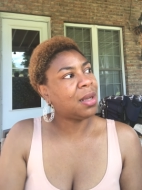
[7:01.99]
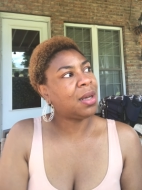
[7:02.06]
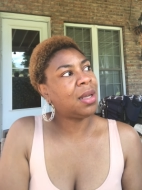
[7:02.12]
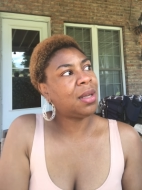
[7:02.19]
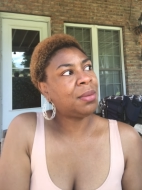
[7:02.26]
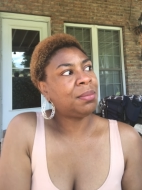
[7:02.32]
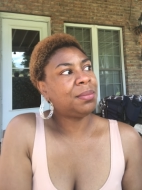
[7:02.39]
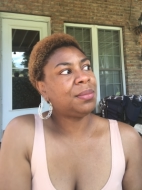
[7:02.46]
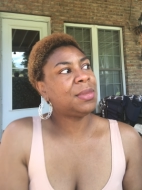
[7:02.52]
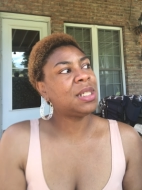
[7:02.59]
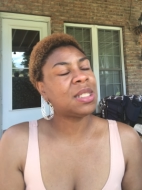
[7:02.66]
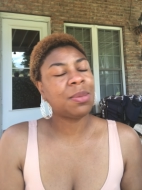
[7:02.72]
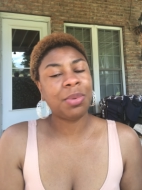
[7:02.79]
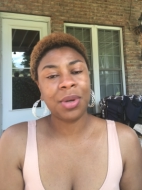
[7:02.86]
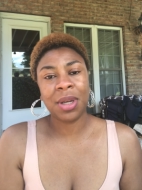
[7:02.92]
uh,
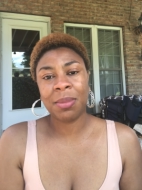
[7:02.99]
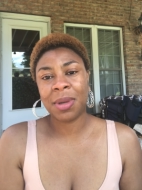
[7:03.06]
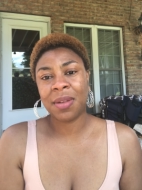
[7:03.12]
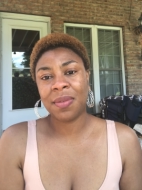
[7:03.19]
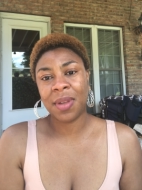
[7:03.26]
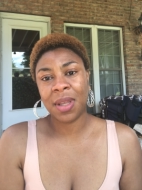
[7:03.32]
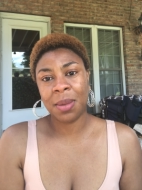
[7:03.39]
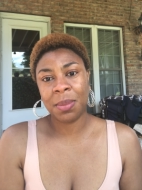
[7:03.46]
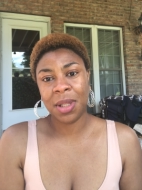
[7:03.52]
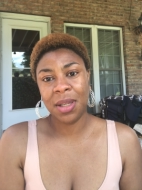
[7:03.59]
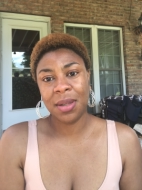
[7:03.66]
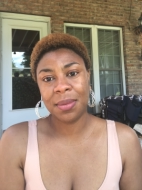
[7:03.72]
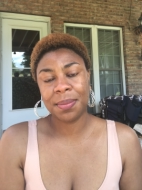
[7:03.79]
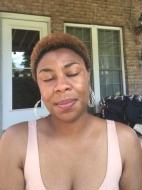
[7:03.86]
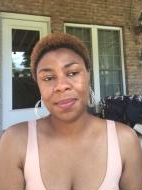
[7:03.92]
disappointing my
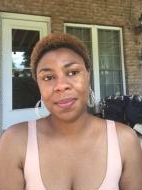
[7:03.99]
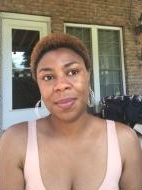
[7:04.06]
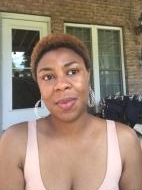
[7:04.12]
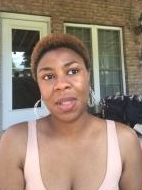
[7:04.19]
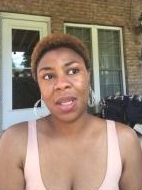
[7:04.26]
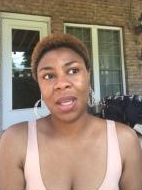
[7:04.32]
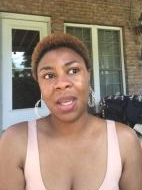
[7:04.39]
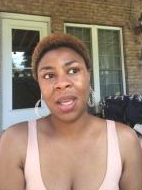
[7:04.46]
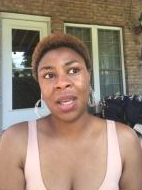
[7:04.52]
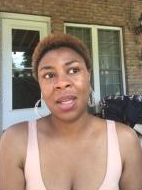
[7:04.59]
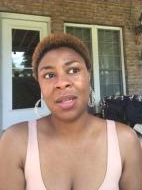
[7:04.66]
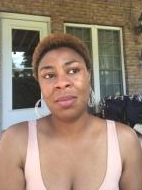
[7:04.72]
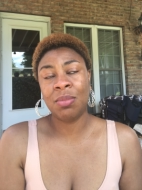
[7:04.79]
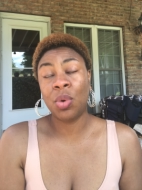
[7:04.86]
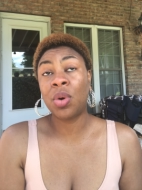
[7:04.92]
family
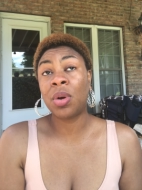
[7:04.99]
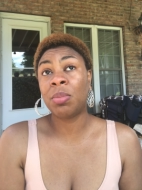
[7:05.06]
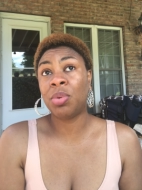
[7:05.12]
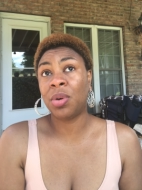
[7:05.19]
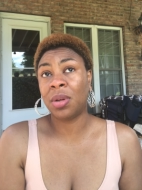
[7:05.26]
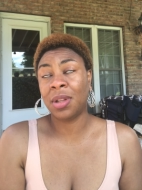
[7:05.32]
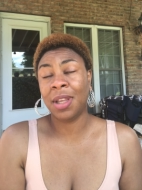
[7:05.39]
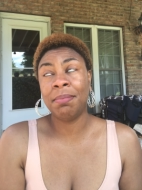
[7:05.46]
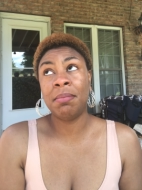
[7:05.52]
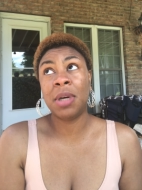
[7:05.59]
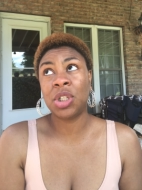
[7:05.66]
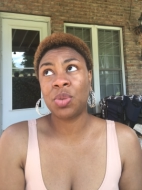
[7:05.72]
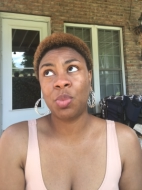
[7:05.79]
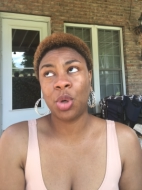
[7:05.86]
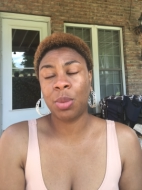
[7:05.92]
and more importantly,
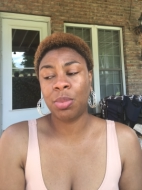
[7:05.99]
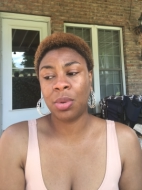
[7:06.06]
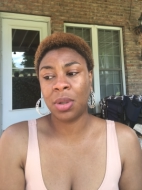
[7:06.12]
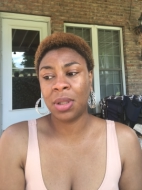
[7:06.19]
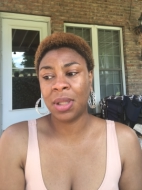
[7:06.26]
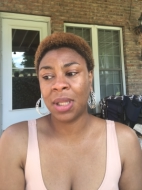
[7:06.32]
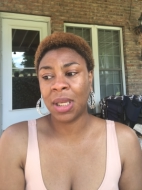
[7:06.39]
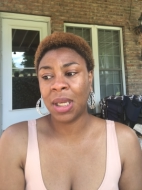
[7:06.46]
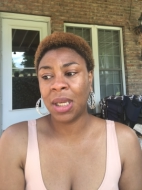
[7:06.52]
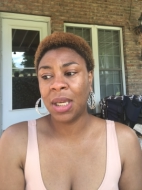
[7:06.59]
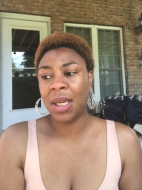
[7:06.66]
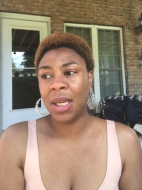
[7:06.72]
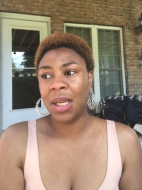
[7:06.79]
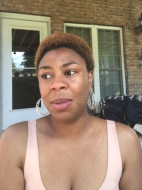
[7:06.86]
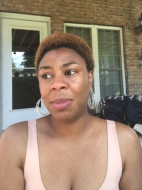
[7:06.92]
much more importantly,
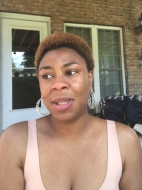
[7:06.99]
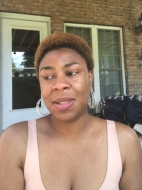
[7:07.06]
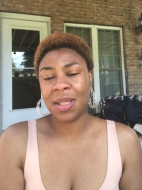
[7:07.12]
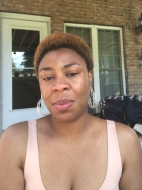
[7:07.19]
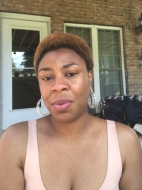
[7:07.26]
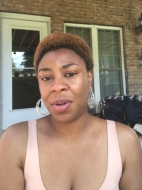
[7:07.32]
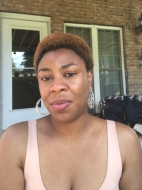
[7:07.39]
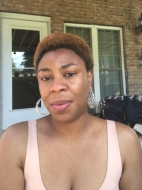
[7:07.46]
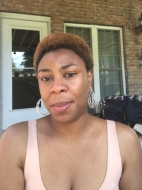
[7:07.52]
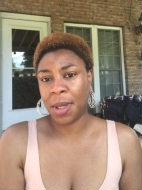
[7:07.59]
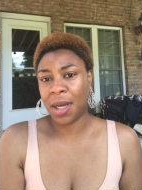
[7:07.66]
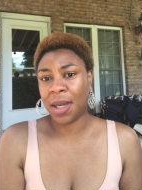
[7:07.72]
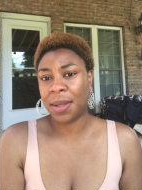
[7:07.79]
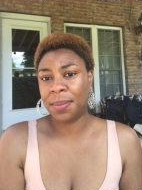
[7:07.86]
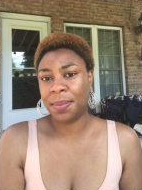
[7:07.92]
being separate from
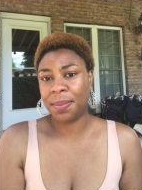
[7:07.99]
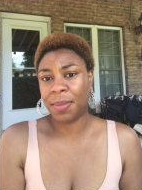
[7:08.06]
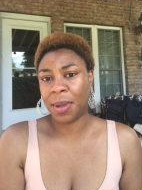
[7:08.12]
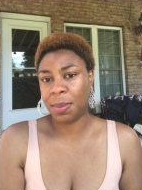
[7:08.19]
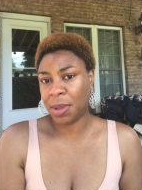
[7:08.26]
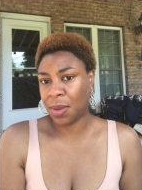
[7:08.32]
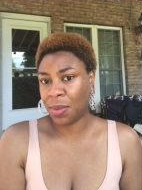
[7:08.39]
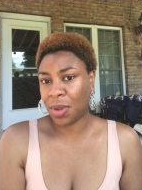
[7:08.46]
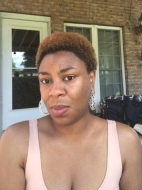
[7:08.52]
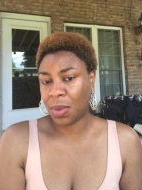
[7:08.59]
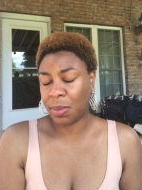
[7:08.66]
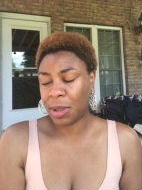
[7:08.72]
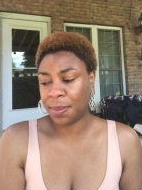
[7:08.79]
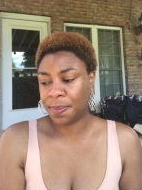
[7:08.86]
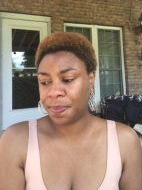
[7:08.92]
God by being with a
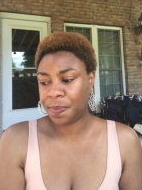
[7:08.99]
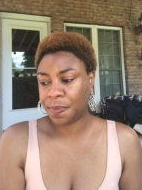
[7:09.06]
woman.